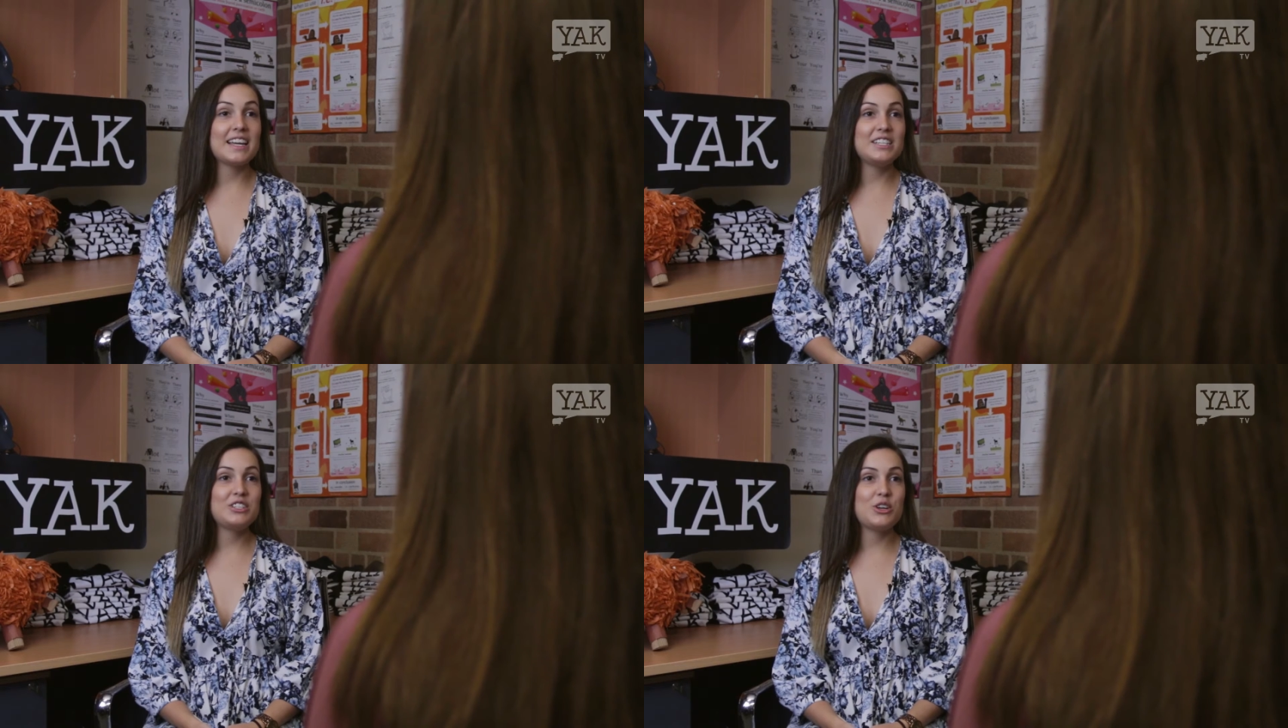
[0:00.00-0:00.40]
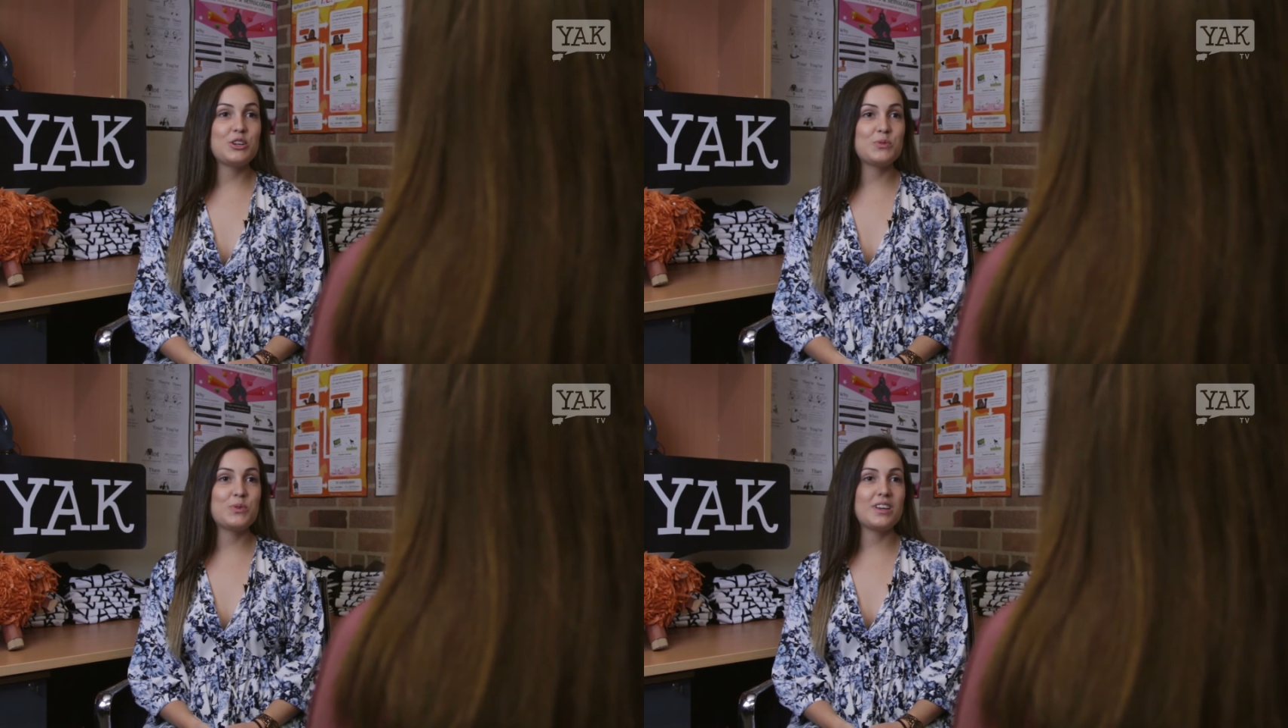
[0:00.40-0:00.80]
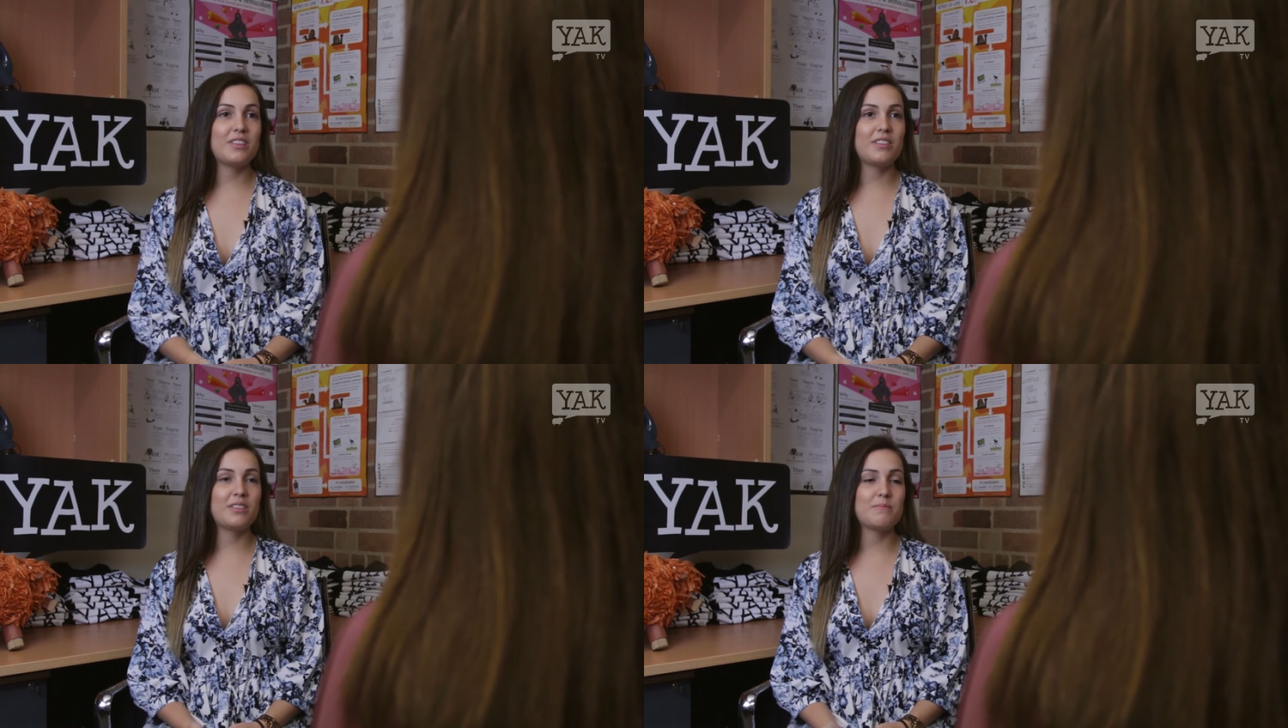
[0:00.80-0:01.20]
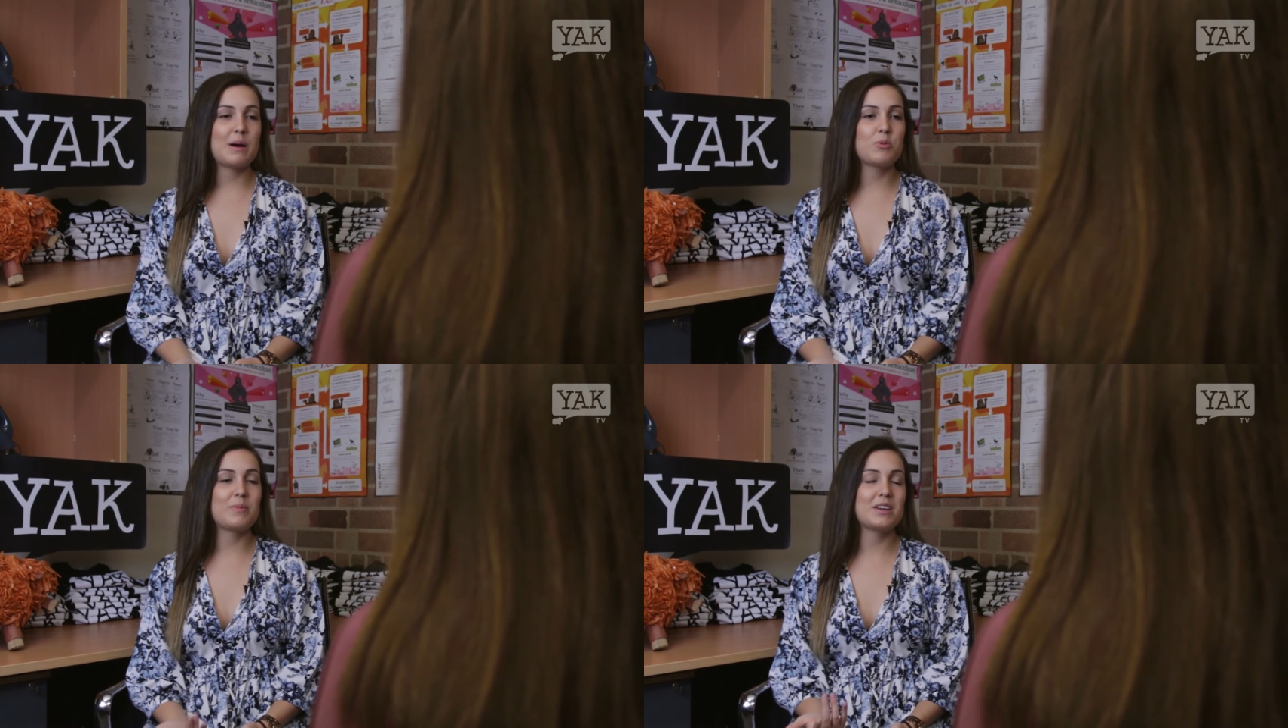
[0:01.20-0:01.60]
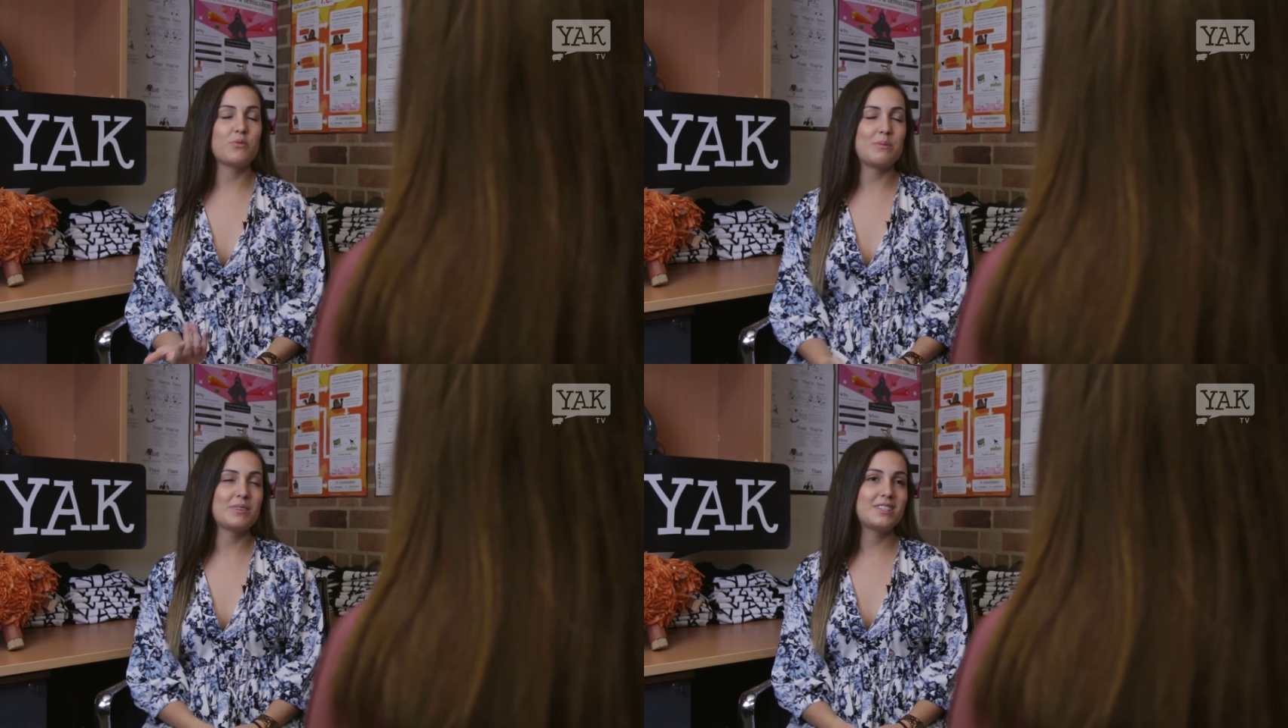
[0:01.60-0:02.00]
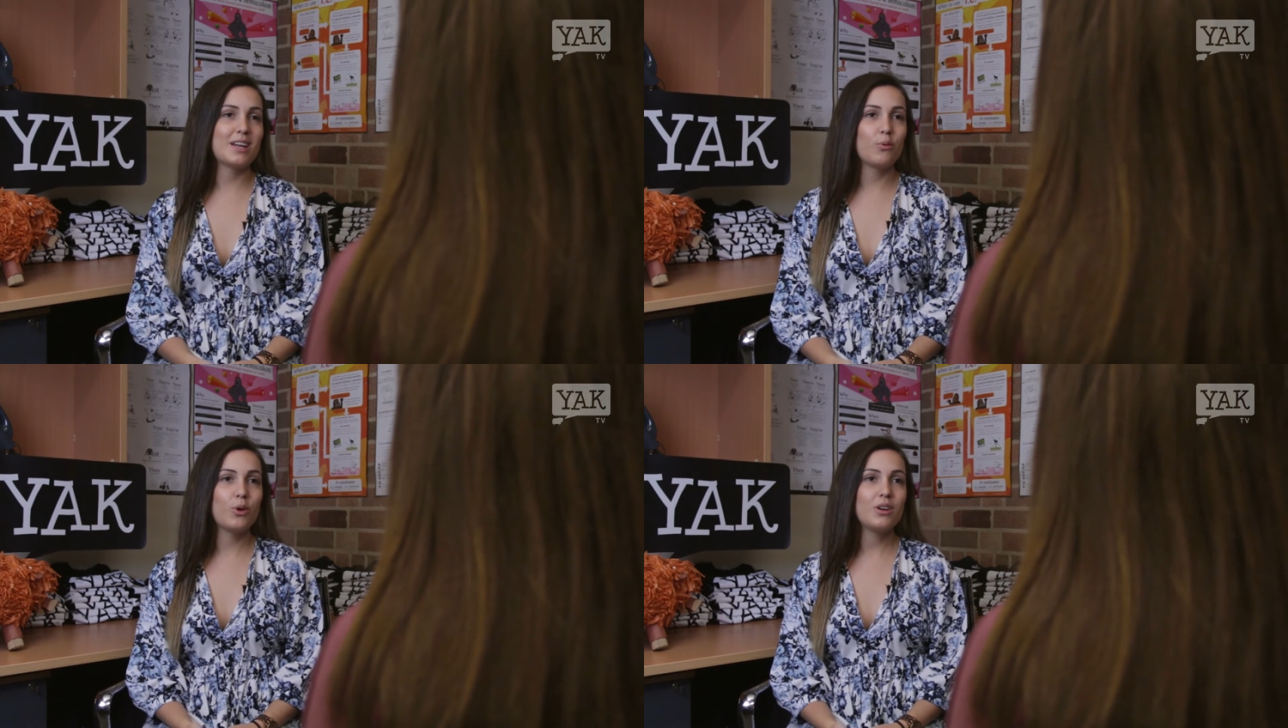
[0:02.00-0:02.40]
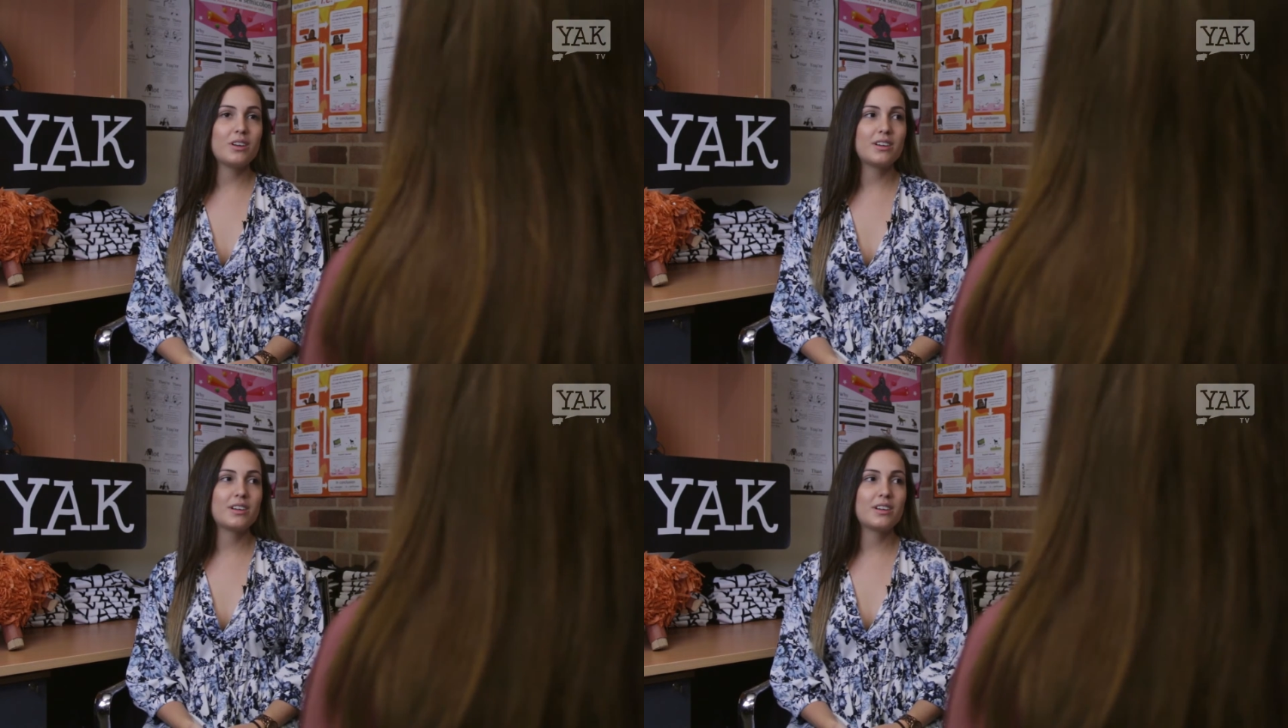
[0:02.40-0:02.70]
interned with Mamma Mia Women's Network